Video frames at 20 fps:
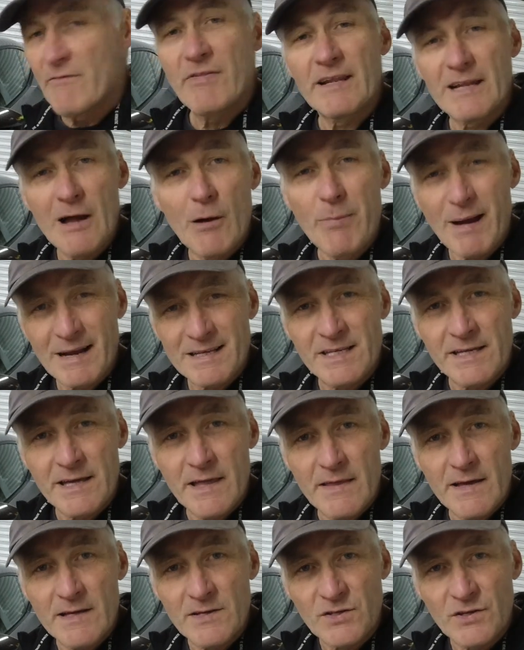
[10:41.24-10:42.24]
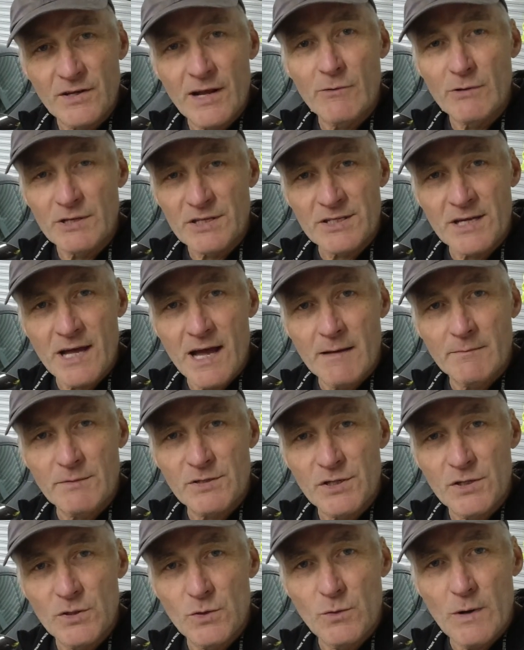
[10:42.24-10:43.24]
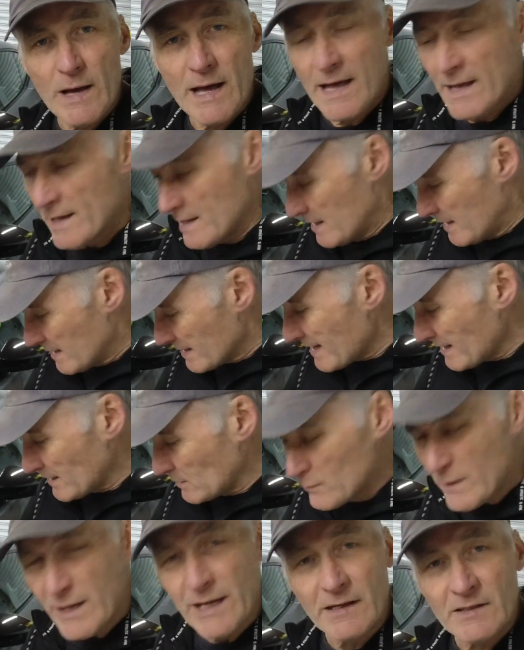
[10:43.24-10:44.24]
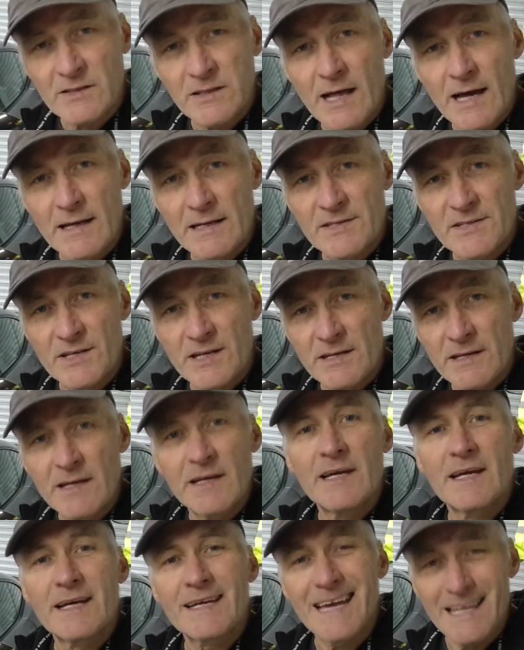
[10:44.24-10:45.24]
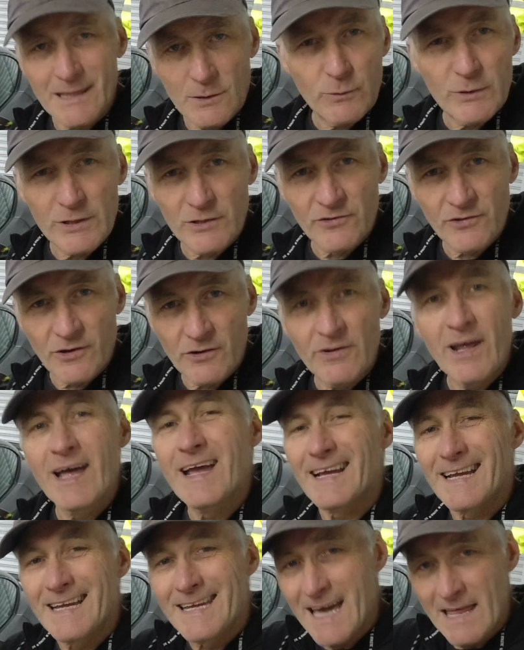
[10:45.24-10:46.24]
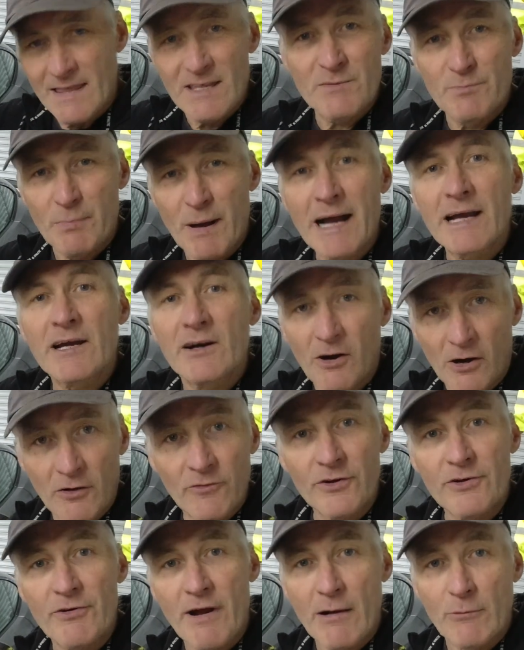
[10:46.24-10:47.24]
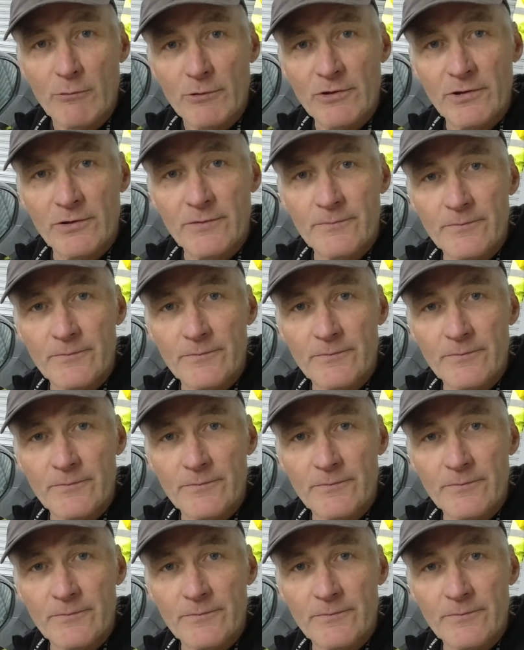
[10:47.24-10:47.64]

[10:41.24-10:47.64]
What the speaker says: Everything now back together, so now it's time to get the wheel arch liners in, get the wheels on, get this back on the ground.